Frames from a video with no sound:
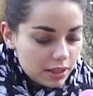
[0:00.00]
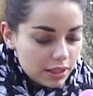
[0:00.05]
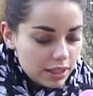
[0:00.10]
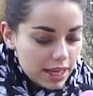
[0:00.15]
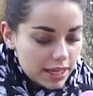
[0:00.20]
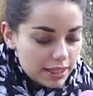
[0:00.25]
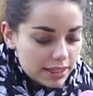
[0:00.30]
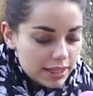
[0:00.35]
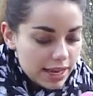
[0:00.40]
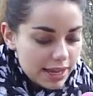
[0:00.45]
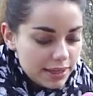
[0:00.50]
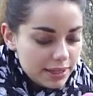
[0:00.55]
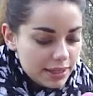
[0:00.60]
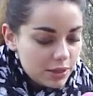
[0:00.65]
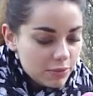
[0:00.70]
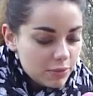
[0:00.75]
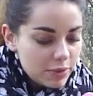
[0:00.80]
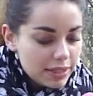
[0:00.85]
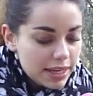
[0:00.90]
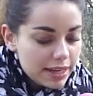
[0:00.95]
yes, and it
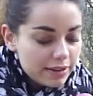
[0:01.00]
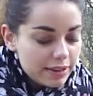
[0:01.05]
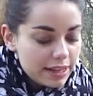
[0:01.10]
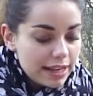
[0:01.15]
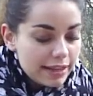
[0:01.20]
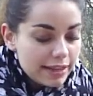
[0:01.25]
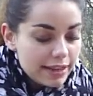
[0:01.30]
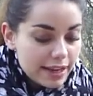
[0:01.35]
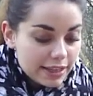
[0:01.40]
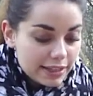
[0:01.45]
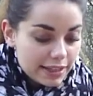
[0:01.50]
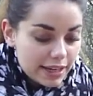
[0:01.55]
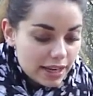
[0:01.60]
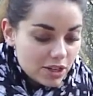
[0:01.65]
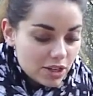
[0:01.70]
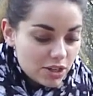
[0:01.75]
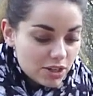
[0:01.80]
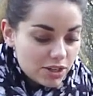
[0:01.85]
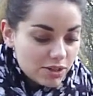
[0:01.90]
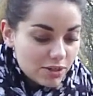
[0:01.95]
is without latex, I
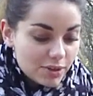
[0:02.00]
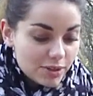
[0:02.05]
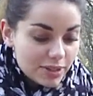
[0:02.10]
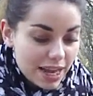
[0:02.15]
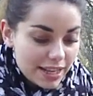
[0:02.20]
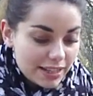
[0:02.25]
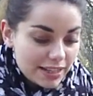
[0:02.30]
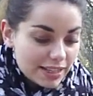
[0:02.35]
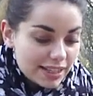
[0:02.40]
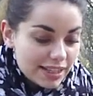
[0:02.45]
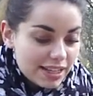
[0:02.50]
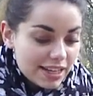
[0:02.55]
just saw that.